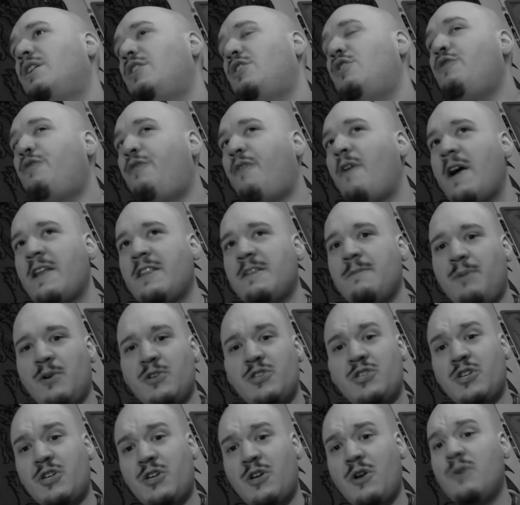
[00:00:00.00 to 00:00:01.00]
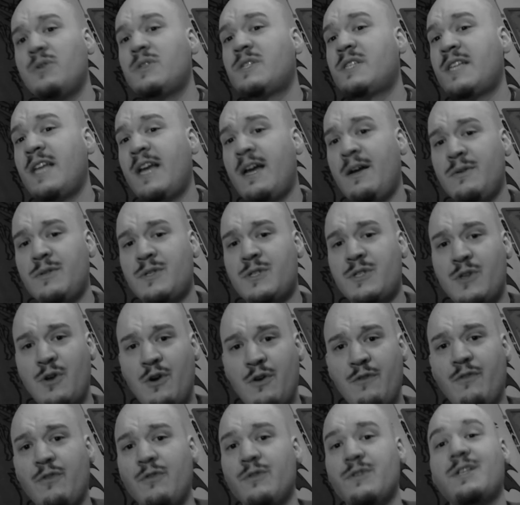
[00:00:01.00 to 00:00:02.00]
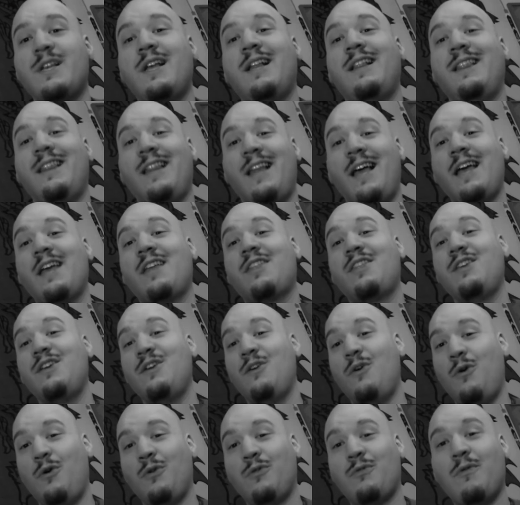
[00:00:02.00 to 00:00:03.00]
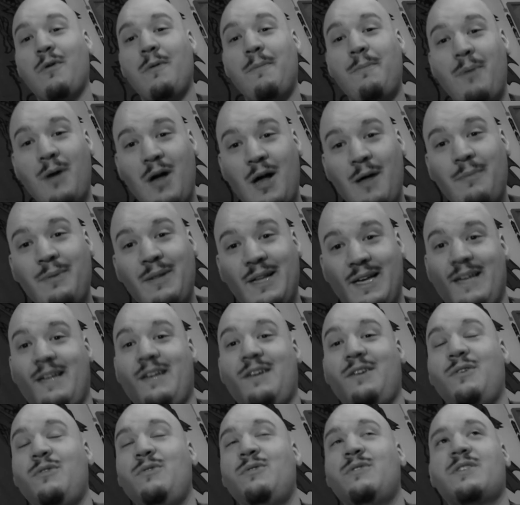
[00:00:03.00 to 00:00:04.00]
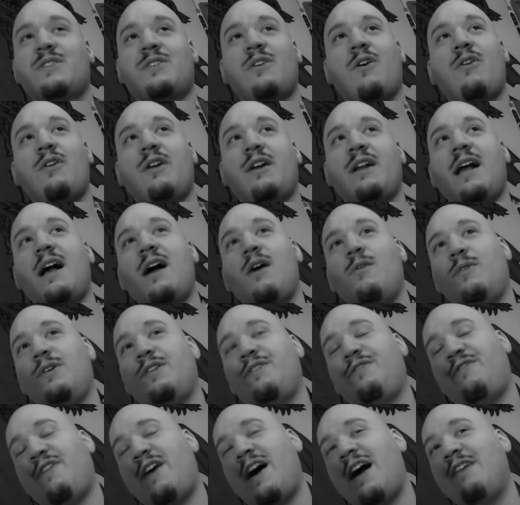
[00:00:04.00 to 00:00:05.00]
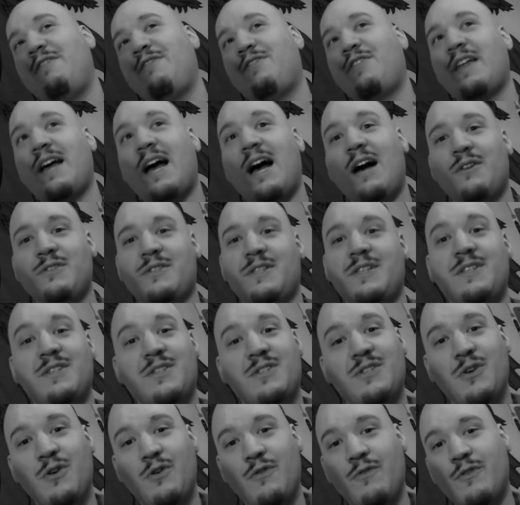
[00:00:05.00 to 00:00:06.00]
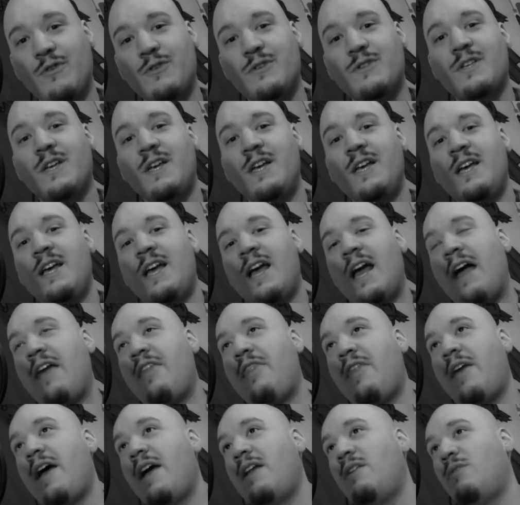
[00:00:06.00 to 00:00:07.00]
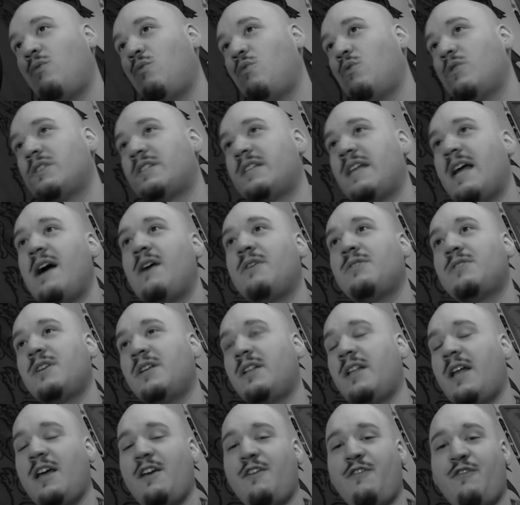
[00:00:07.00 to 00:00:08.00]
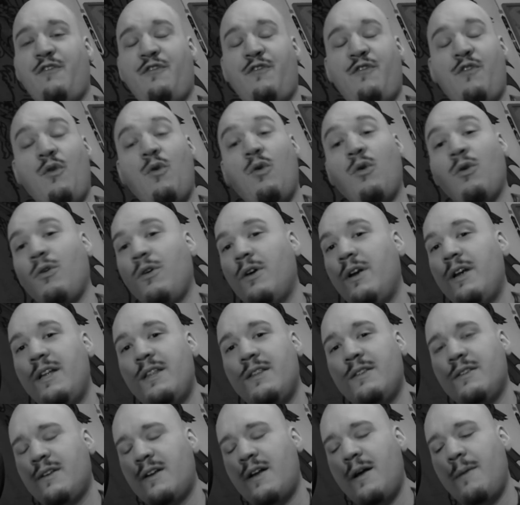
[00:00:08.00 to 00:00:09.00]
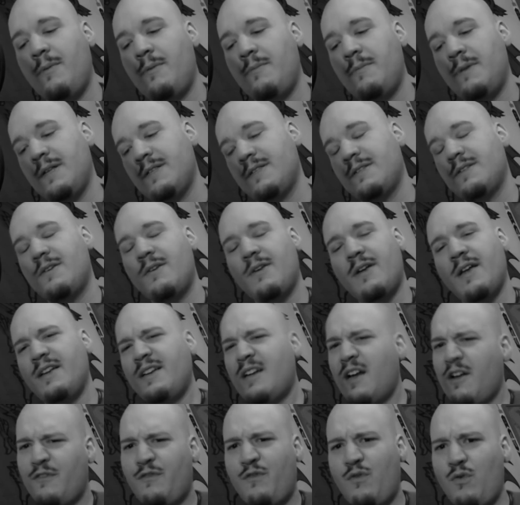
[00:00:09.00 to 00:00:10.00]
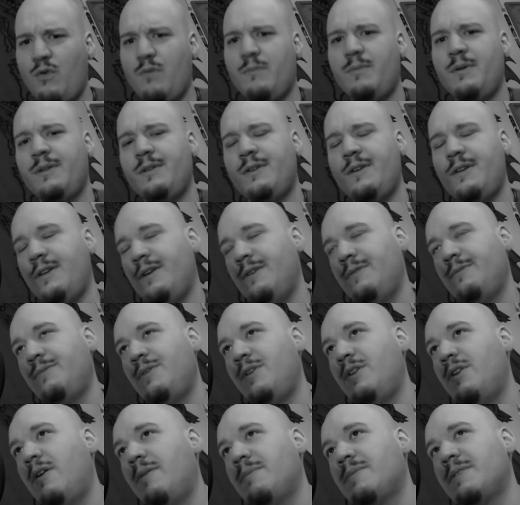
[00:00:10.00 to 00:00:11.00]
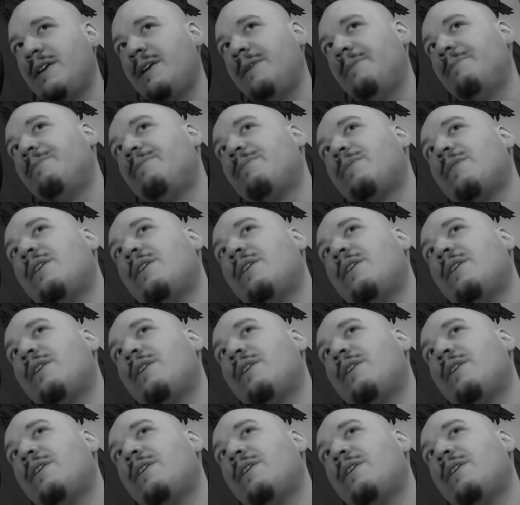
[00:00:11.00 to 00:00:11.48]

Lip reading: you find a bunch of ghost town servers, like the Old Republic, who started out with 5,000 servers and then was down to like 4 in a couple months. Okay, not 4, but you know what I'm saying.